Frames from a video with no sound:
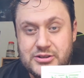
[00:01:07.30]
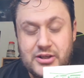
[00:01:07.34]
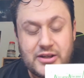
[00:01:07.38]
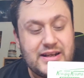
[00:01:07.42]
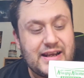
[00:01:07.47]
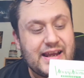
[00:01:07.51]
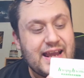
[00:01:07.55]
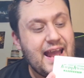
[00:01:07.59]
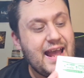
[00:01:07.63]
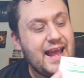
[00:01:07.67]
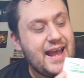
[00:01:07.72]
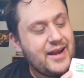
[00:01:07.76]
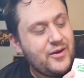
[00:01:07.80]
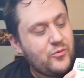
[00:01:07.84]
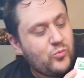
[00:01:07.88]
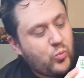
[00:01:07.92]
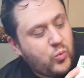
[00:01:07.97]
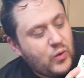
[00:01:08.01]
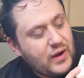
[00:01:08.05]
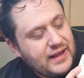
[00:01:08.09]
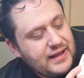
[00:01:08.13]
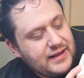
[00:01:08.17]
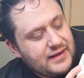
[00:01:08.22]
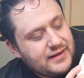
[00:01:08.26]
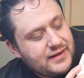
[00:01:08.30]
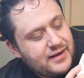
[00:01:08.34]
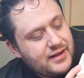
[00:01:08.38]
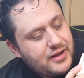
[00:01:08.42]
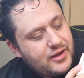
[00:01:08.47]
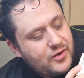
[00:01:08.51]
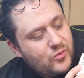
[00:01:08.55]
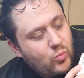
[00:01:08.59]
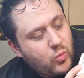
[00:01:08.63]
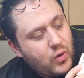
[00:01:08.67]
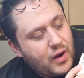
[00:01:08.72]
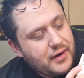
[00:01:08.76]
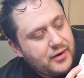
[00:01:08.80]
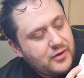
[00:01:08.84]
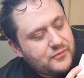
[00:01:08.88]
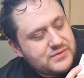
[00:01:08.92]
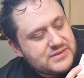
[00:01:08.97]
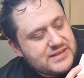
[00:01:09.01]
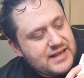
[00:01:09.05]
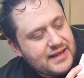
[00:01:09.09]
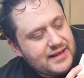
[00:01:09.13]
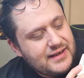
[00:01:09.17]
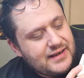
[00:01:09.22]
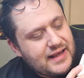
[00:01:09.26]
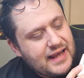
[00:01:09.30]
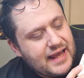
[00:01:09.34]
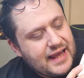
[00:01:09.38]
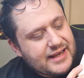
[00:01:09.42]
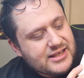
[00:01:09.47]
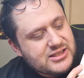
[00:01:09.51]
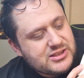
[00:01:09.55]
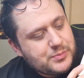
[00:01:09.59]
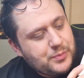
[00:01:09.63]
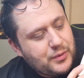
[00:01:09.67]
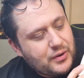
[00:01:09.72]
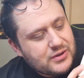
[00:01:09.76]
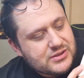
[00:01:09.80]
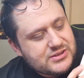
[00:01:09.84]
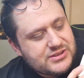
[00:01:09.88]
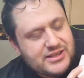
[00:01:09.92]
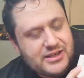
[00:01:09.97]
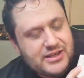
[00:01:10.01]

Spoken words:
So you can win 1 of 10 Xbox